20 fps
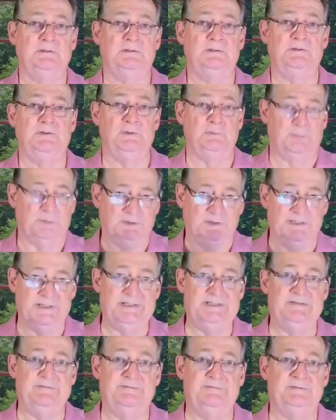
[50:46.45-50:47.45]
You
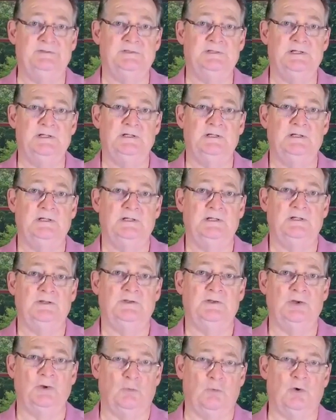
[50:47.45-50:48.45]
believe
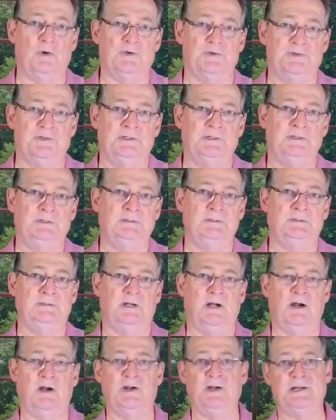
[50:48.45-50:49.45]
your words
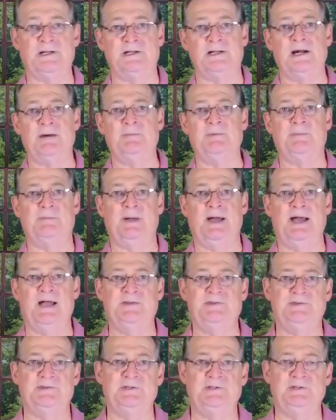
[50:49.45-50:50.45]
are going to come to
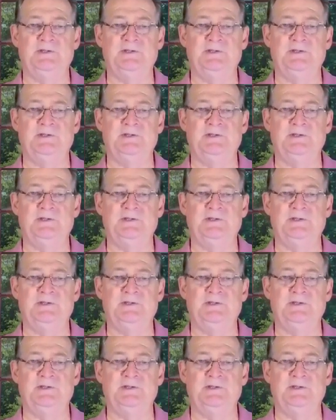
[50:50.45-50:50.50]
pass?